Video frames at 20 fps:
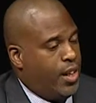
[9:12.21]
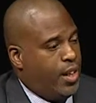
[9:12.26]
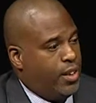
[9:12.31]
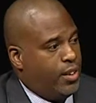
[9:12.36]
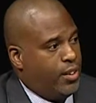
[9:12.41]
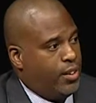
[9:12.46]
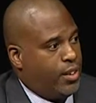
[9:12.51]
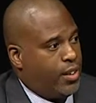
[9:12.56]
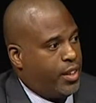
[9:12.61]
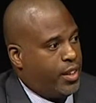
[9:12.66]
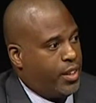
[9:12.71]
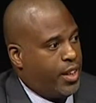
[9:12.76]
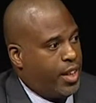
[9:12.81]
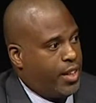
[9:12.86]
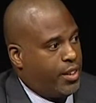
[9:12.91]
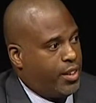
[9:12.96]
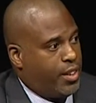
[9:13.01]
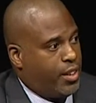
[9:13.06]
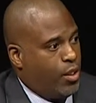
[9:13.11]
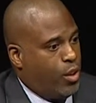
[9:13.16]
looking
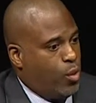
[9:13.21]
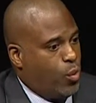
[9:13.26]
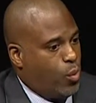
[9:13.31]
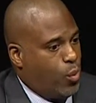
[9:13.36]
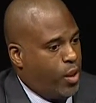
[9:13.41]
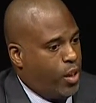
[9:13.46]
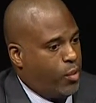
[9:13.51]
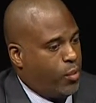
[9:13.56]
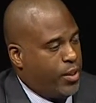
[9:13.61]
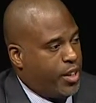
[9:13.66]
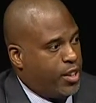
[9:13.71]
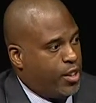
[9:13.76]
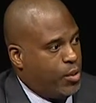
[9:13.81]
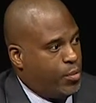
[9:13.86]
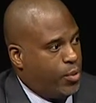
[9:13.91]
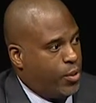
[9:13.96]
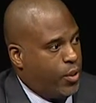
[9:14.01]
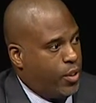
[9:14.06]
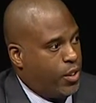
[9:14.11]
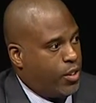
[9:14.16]
at where we can
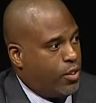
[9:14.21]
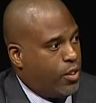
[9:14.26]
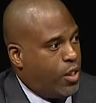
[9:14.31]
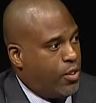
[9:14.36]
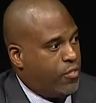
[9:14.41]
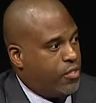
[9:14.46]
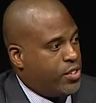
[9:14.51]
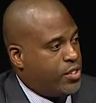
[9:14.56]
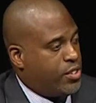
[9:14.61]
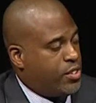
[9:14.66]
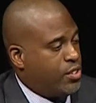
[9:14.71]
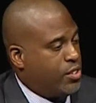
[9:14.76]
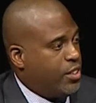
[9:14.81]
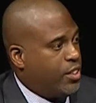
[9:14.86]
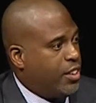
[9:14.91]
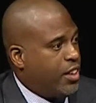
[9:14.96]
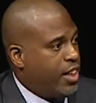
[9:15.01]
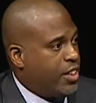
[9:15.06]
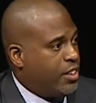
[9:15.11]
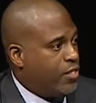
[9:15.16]
deploy our officers,
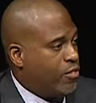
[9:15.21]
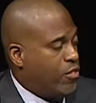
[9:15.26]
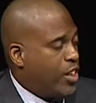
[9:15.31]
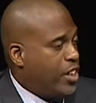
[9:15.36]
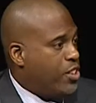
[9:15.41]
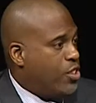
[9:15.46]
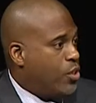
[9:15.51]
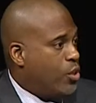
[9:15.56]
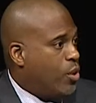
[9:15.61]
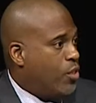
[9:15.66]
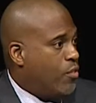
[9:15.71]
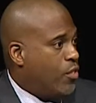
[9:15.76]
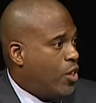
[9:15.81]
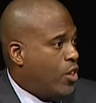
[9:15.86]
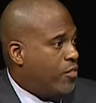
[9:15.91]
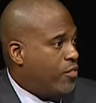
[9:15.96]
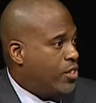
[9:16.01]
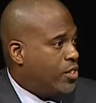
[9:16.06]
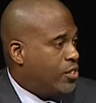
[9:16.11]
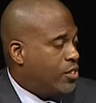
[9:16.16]
looking at the ratio of
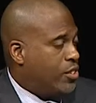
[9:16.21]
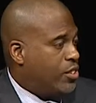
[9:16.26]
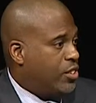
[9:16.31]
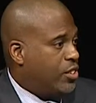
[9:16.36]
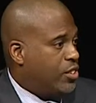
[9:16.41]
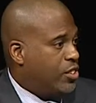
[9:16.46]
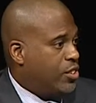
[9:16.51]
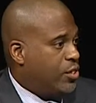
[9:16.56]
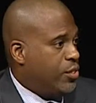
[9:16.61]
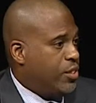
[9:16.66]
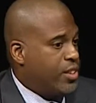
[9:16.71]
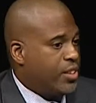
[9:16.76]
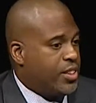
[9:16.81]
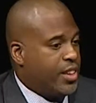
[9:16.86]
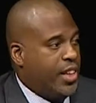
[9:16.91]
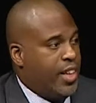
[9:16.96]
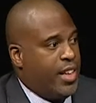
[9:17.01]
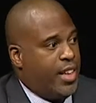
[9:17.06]
officers to students,